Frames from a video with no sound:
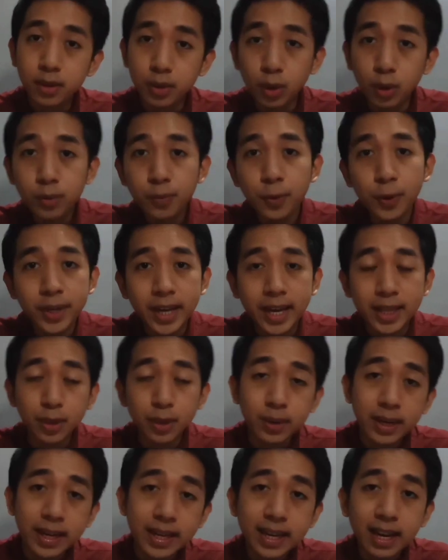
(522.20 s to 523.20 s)
don't
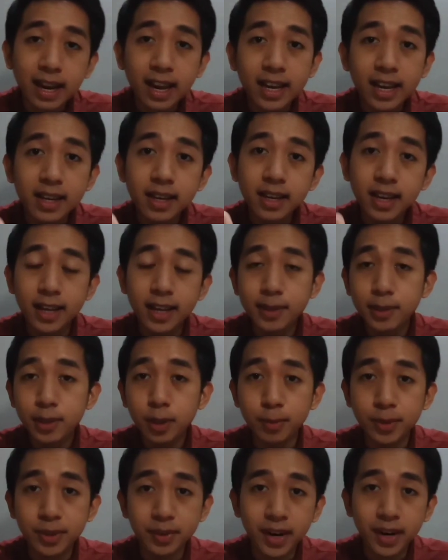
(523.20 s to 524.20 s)
forget to click like and to
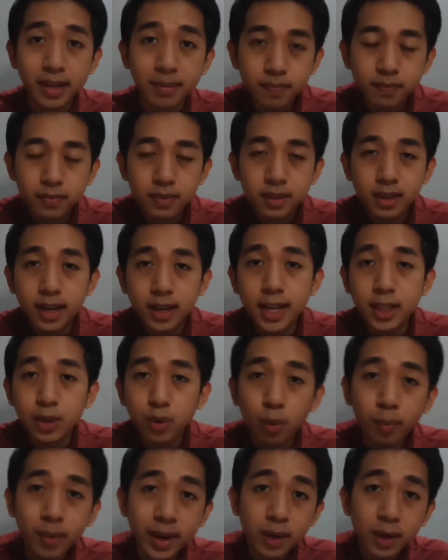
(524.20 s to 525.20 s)
subscribe.
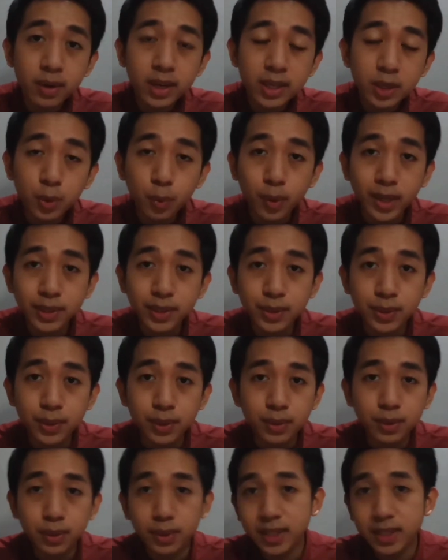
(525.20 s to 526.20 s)
At kung meron kayong
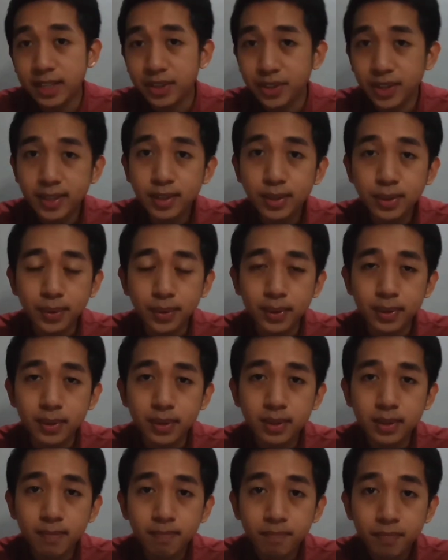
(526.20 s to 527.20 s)
questions or
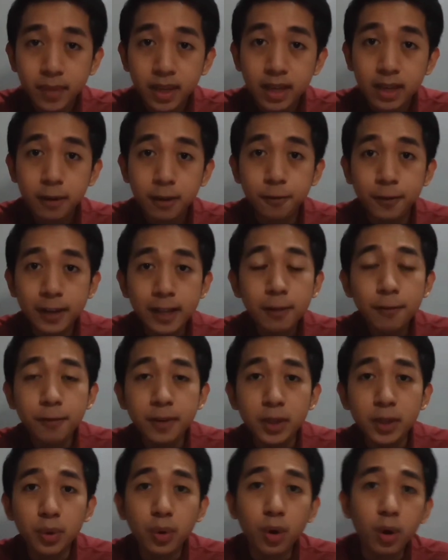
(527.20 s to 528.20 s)
suggestions, feel
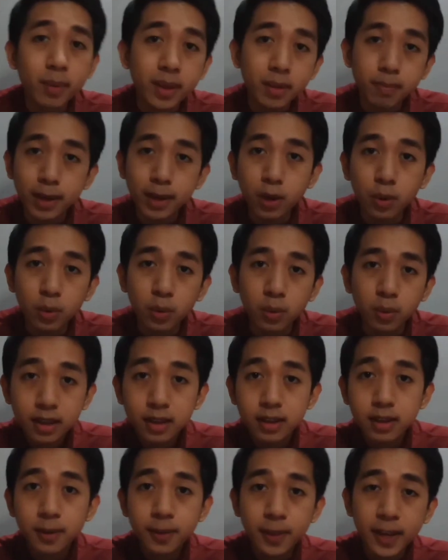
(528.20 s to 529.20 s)
free to comment below.
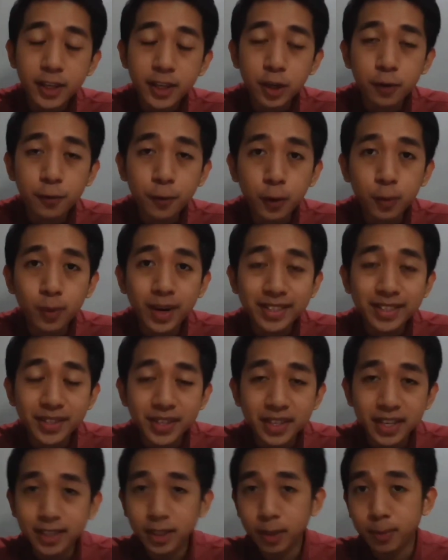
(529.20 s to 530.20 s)
Thank you for
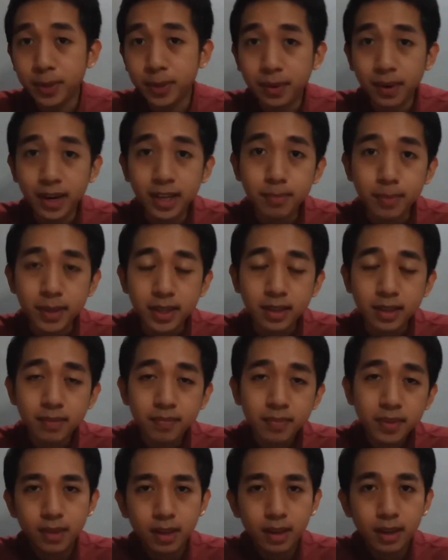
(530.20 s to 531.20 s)
watching and subscribing.
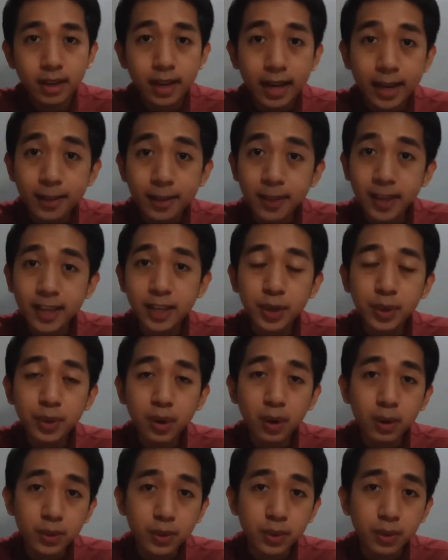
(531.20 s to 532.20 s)
And thank
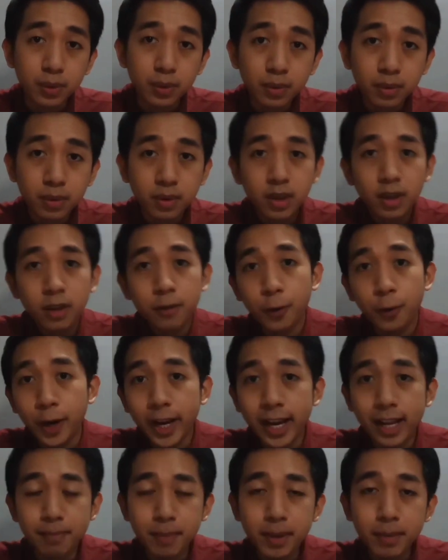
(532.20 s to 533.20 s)
you also
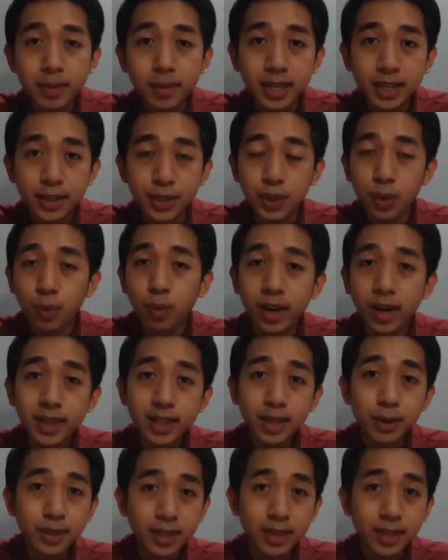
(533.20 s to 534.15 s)
for helping me reach 1,000